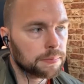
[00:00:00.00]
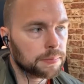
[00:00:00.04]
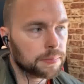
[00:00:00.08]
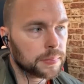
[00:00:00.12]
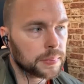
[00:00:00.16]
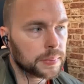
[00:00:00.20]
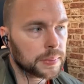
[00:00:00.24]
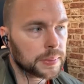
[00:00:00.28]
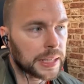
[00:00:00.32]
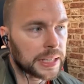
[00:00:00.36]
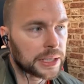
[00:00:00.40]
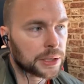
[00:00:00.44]

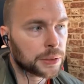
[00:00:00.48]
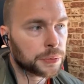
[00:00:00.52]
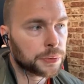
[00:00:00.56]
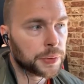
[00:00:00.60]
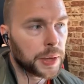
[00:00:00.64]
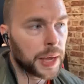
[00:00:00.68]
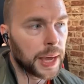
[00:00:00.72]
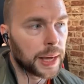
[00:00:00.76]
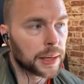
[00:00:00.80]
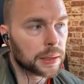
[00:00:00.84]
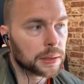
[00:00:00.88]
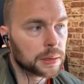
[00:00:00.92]
That's a
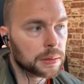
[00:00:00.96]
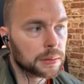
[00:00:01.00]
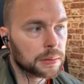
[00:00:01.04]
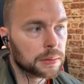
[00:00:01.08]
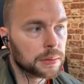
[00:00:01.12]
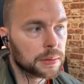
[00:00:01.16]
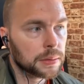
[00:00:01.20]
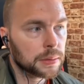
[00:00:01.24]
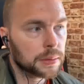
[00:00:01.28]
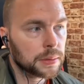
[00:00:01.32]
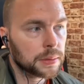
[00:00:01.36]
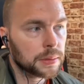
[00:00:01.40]
fact.
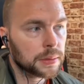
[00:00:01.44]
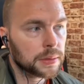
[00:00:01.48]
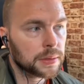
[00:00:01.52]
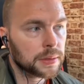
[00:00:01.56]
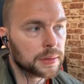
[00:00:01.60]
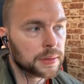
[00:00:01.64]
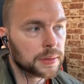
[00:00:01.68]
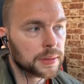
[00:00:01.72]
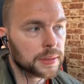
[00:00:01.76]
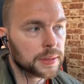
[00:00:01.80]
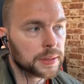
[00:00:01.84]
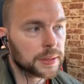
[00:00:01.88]

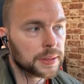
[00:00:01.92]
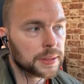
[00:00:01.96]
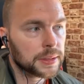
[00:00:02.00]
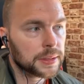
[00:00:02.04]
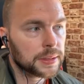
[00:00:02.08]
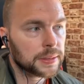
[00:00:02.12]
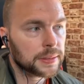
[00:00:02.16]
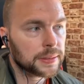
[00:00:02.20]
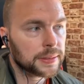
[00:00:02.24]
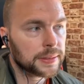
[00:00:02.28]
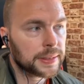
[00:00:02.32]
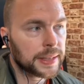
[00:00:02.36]

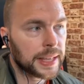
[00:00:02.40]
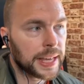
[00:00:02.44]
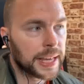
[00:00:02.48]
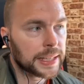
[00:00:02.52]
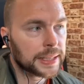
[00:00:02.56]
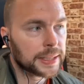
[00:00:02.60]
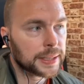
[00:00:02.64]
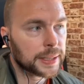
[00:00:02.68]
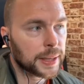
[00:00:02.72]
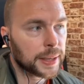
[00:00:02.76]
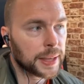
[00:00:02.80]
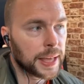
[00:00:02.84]

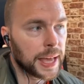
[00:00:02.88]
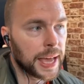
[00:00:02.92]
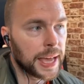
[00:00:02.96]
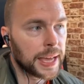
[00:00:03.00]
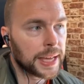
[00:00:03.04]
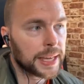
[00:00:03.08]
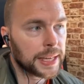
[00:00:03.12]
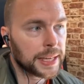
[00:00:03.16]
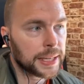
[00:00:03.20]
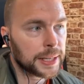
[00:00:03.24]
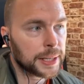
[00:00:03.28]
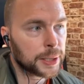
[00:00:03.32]

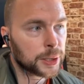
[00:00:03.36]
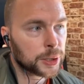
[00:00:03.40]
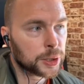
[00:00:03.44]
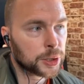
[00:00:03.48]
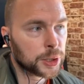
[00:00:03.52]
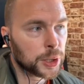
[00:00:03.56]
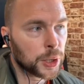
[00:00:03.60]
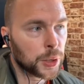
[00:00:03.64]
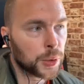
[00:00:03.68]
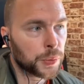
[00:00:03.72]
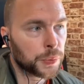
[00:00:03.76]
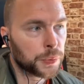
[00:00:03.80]
That in
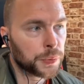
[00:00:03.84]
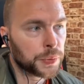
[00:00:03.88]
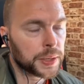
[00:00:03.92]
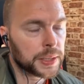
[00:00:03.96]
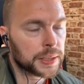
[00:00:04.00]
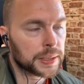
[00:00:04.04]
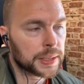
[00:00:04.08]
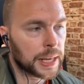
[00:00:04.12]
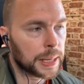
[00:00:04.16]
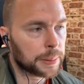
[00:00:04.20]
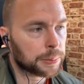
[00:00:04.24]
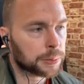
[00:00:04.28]
itself
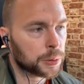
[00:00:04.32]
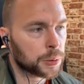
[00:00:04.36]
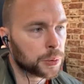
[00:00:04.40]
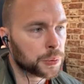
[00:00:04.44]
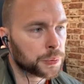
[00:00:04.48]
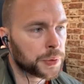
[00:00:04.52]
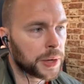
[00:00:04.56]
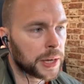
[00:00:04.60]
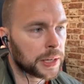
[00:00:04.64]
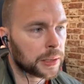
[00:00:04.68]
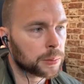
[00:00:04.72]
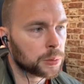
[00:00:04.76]
is an absolute fact.